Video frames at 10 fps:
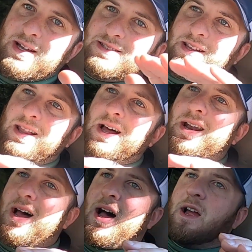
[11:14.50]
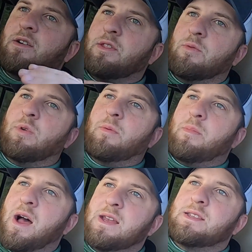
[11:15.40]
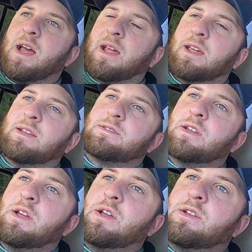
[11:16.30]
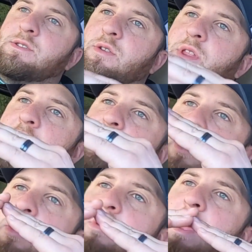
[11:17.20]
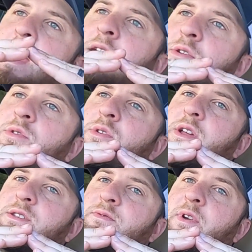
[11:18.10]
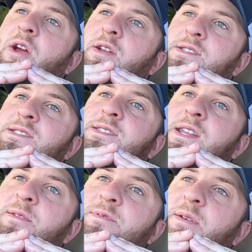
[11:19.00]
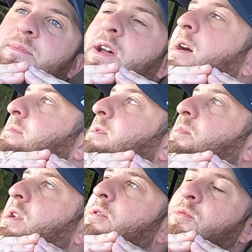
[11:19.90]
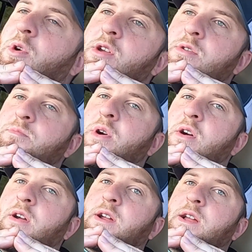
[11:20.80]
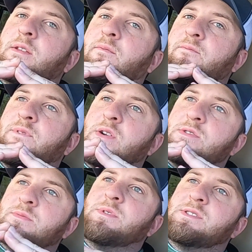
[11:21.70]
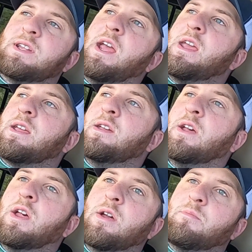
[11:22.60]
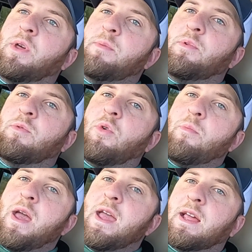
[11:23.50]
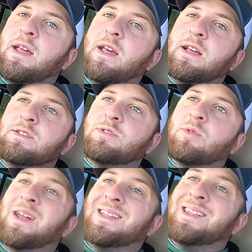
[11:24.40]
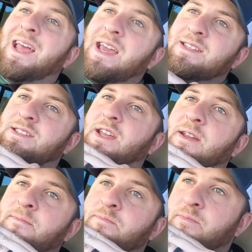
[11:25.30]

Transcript: is a lot higher than what my deck is. So that load angle is very steep sometimes depending on where you're parked. And the first mistake people will make is they'll get lazy,